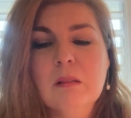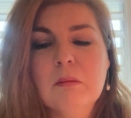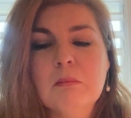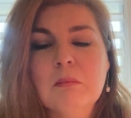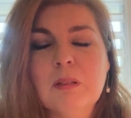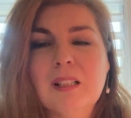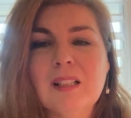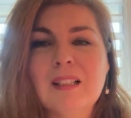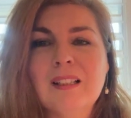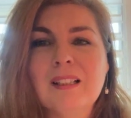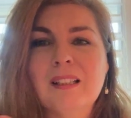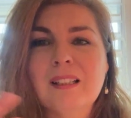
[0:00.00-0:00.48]

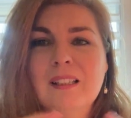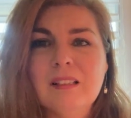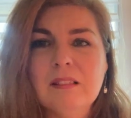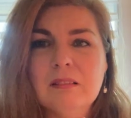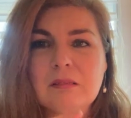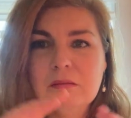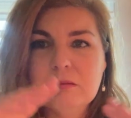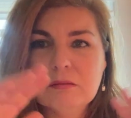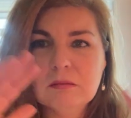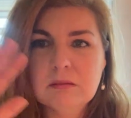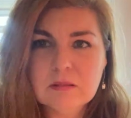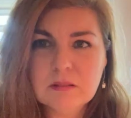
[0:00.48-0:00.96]
by
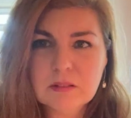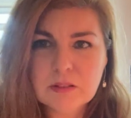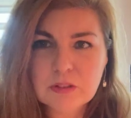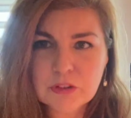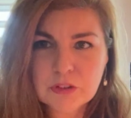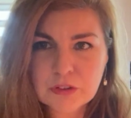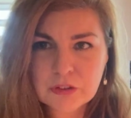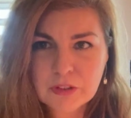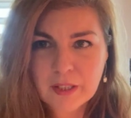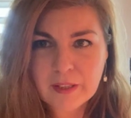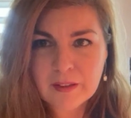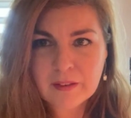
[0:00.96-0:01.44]

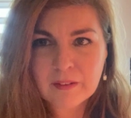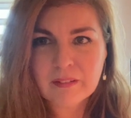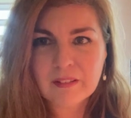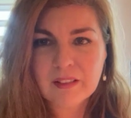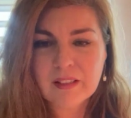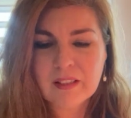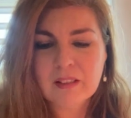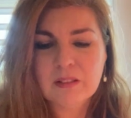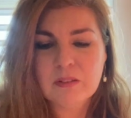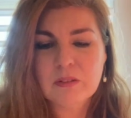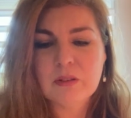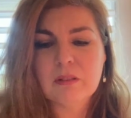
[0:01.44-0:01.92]
shared
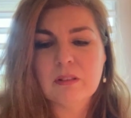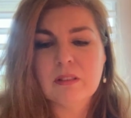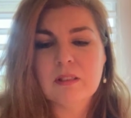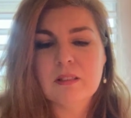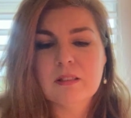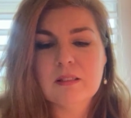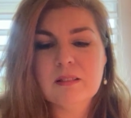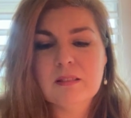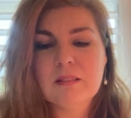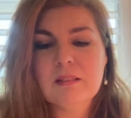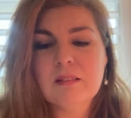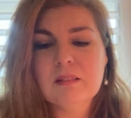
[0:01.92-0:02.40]

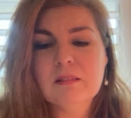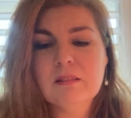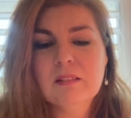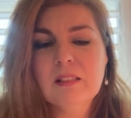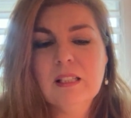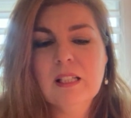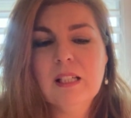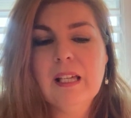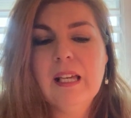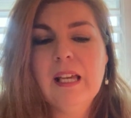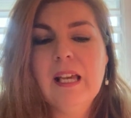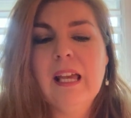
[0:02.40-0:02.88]
interests
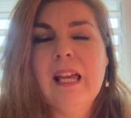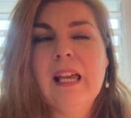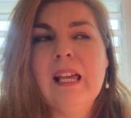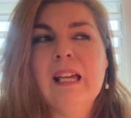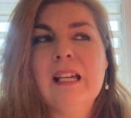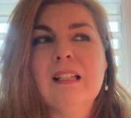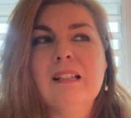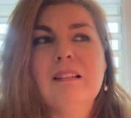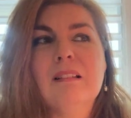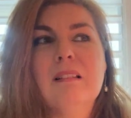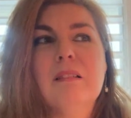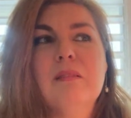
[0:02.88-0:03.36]

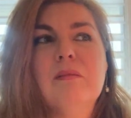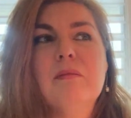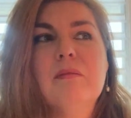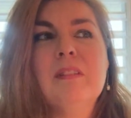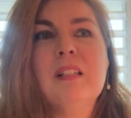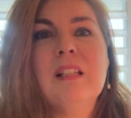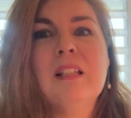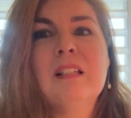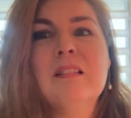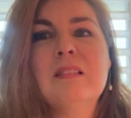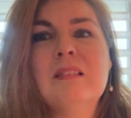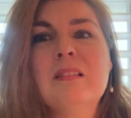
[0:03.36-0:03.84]
and
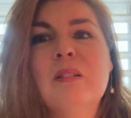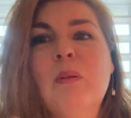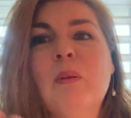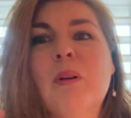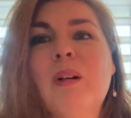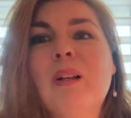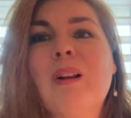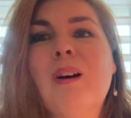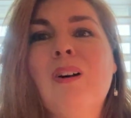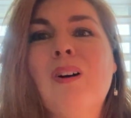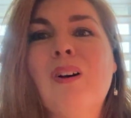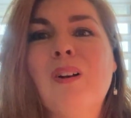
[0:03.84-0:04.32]
things
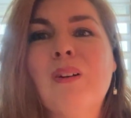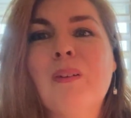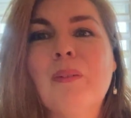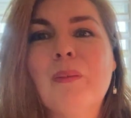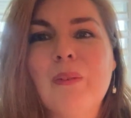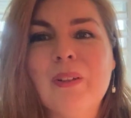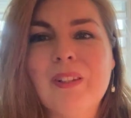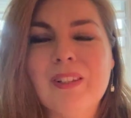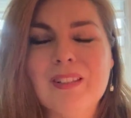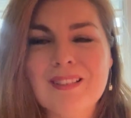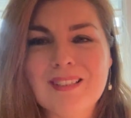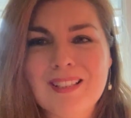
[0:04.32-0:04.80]
going on
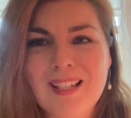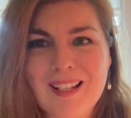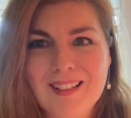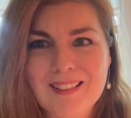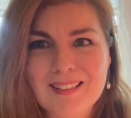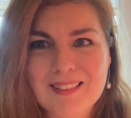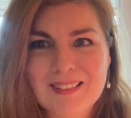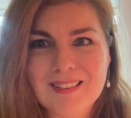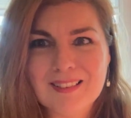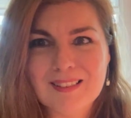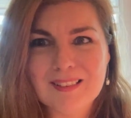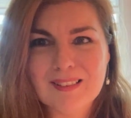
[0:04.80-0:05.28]
with the
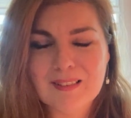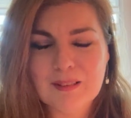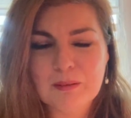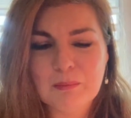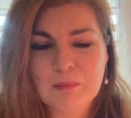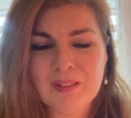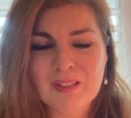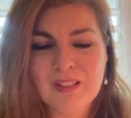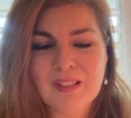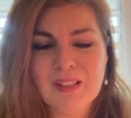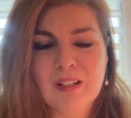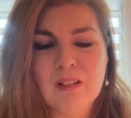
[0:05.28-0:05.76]
tax
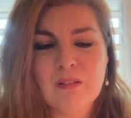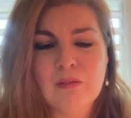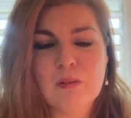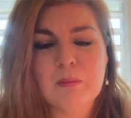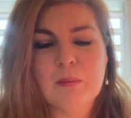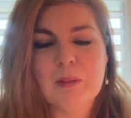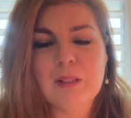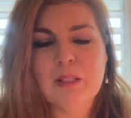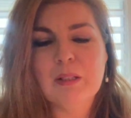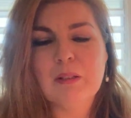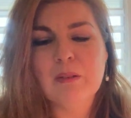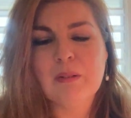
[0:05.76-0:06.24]
system, the
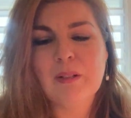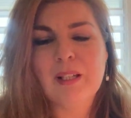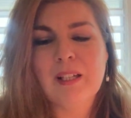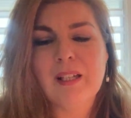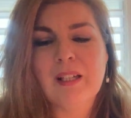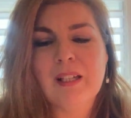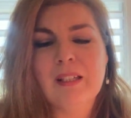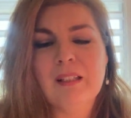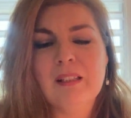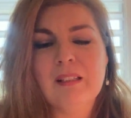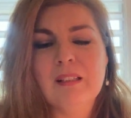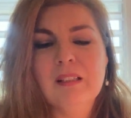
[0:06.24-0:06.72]
government,
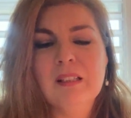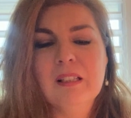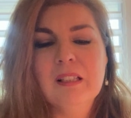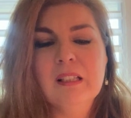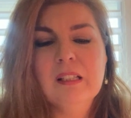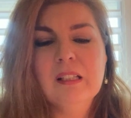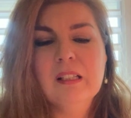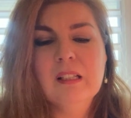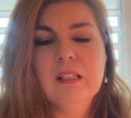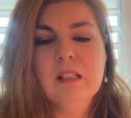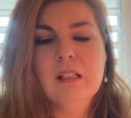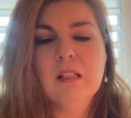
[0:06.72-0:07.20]
okay?
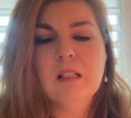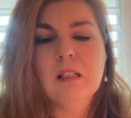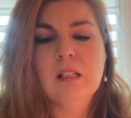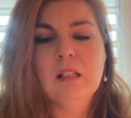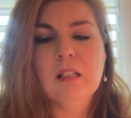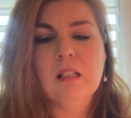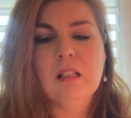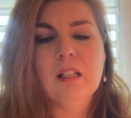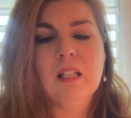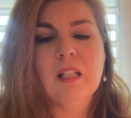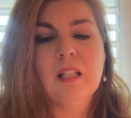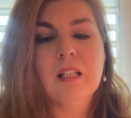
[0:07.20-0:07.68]

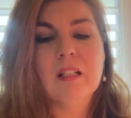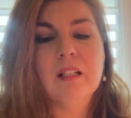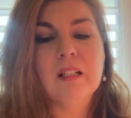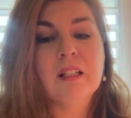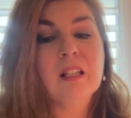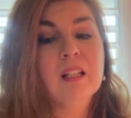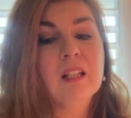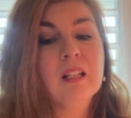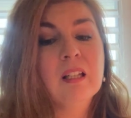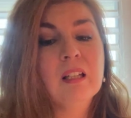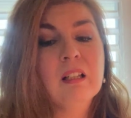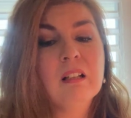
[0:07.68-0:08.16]
Uh, and
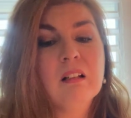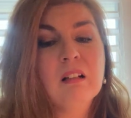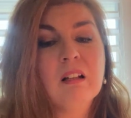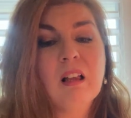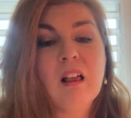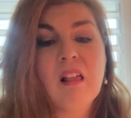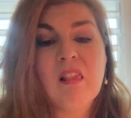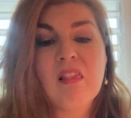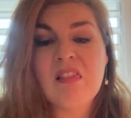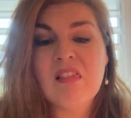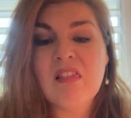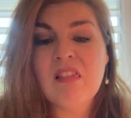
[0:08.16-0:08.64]
again,
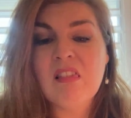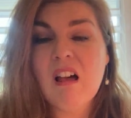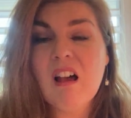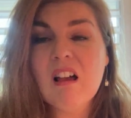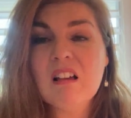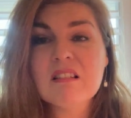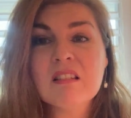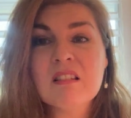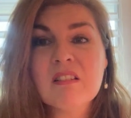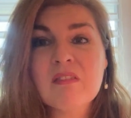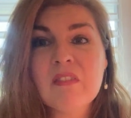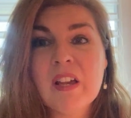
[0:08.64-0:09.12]

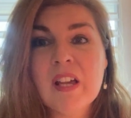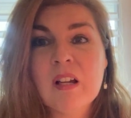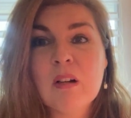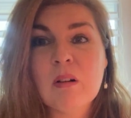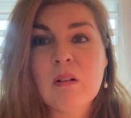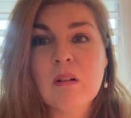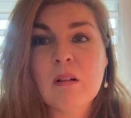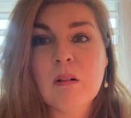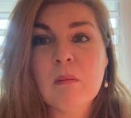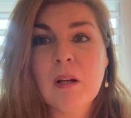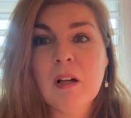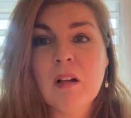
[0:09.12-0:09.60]
lots of
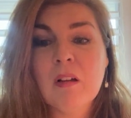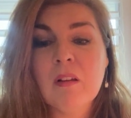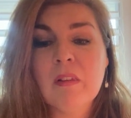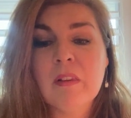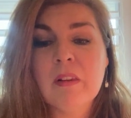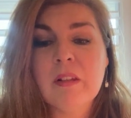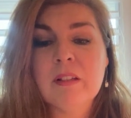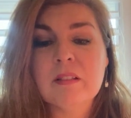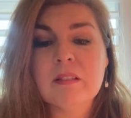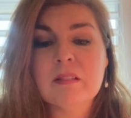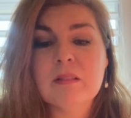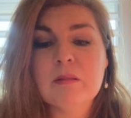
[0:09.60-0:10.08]
anger about
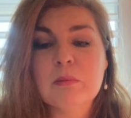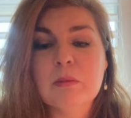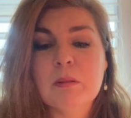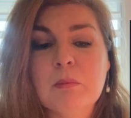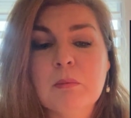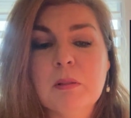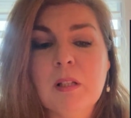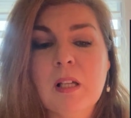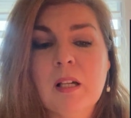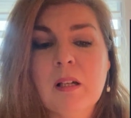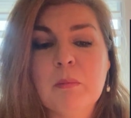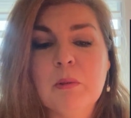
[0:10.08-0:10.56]
this
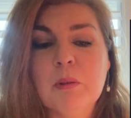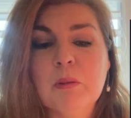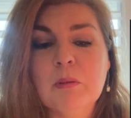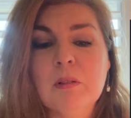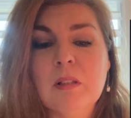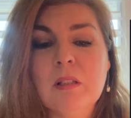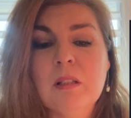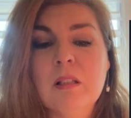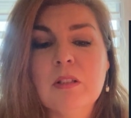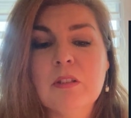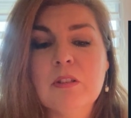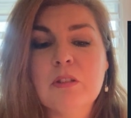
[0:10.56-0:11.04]
Black Moon
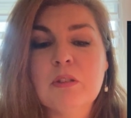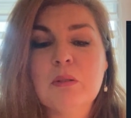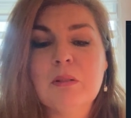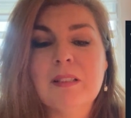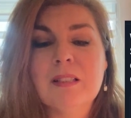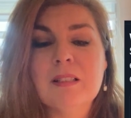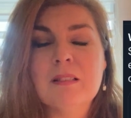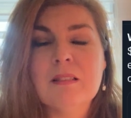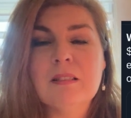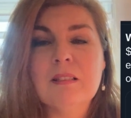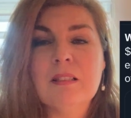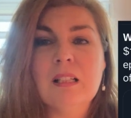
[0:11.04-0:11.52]
Lilith
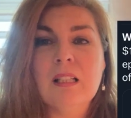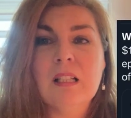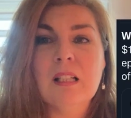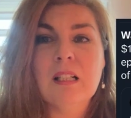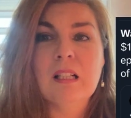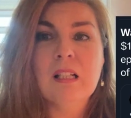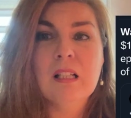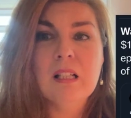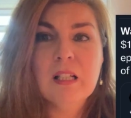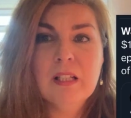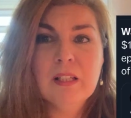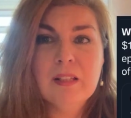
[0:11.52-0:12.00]

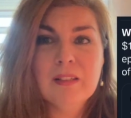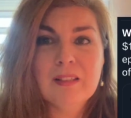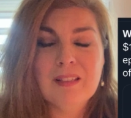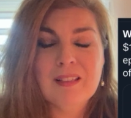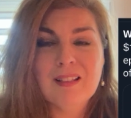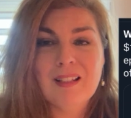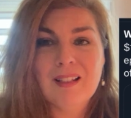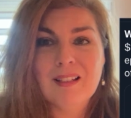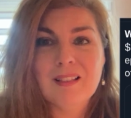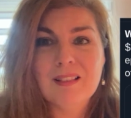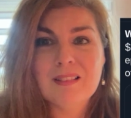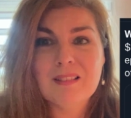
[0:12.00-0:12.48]
transiting the
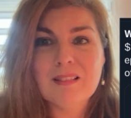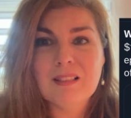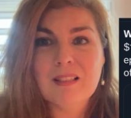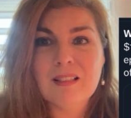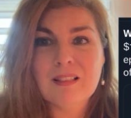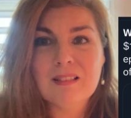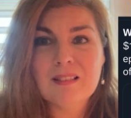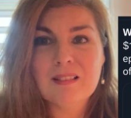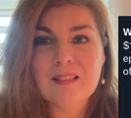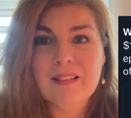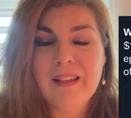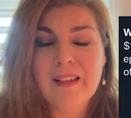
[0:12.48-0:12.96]
United
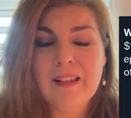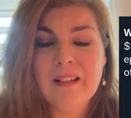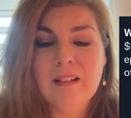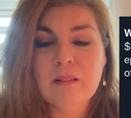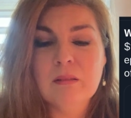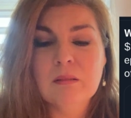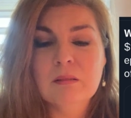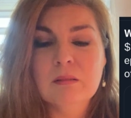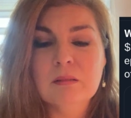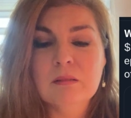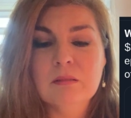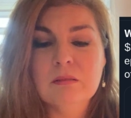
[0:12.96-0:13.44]
States
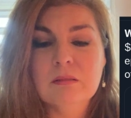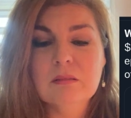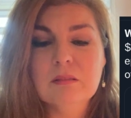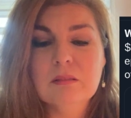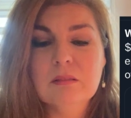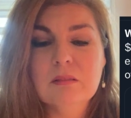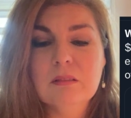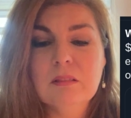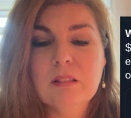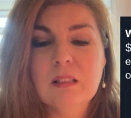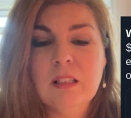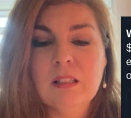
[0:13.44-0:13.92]
natal
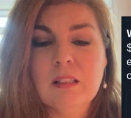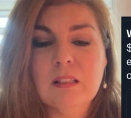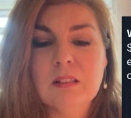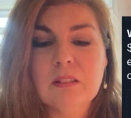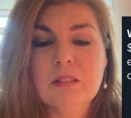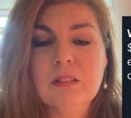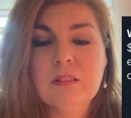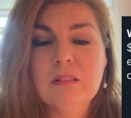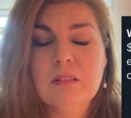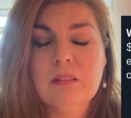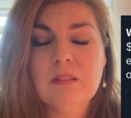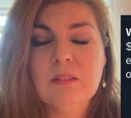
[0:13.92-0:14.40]
uh,
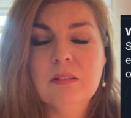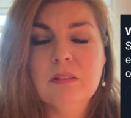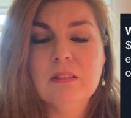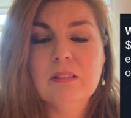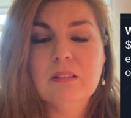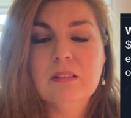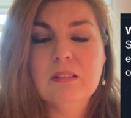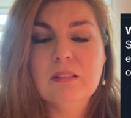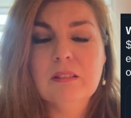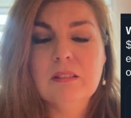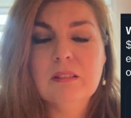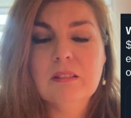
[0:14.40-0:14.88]

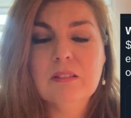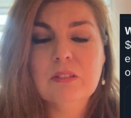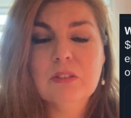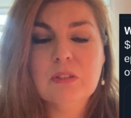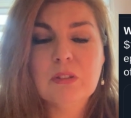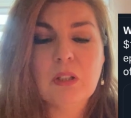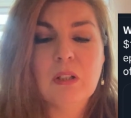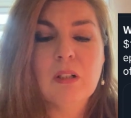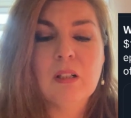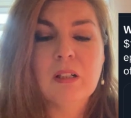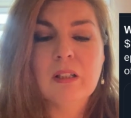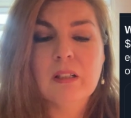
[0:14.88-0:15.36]

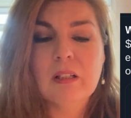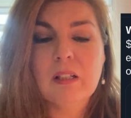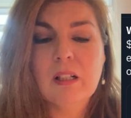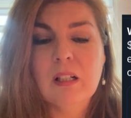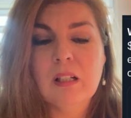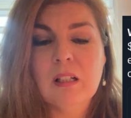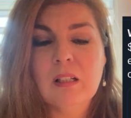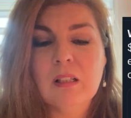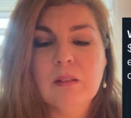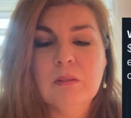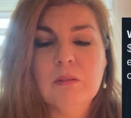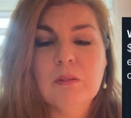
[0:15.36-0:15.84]
chart,
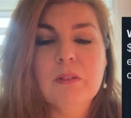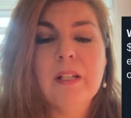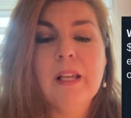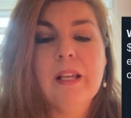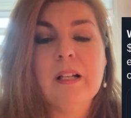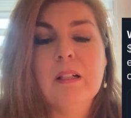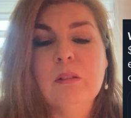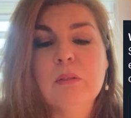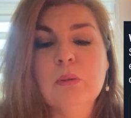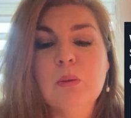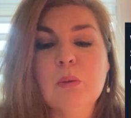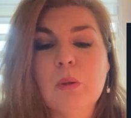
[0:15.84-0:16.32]
uh,
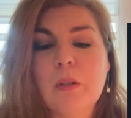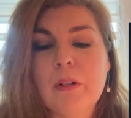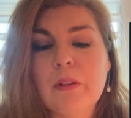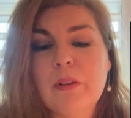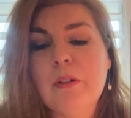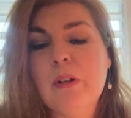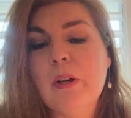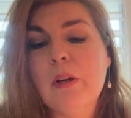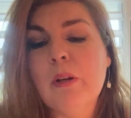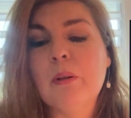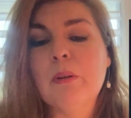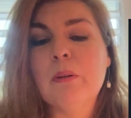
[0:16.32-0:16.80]
natal North
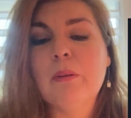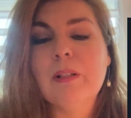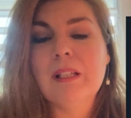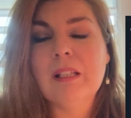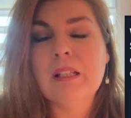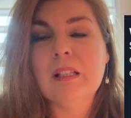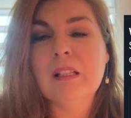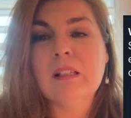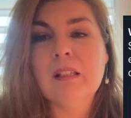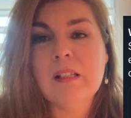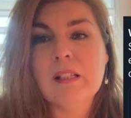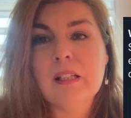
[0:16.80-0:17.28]
Node
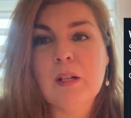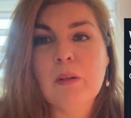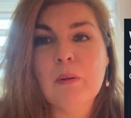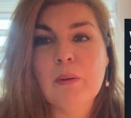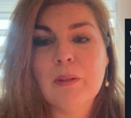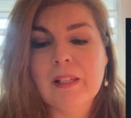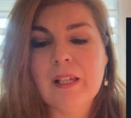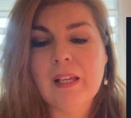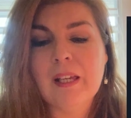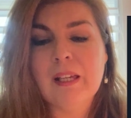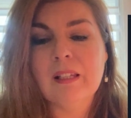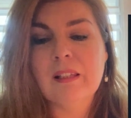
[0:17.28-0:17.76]
in Leo
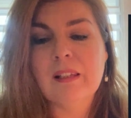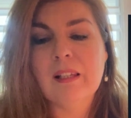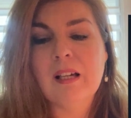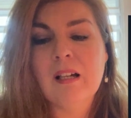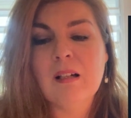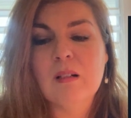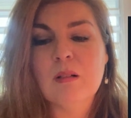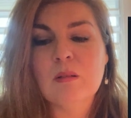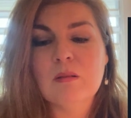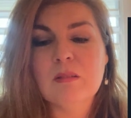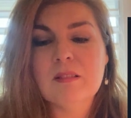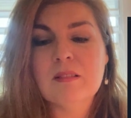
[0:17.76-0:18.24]
in the eighth
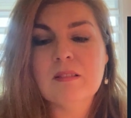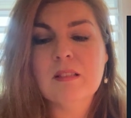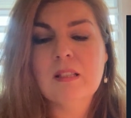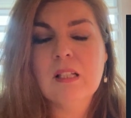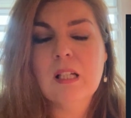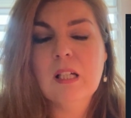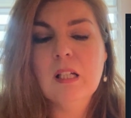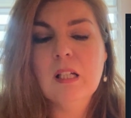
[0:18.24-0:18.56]
house.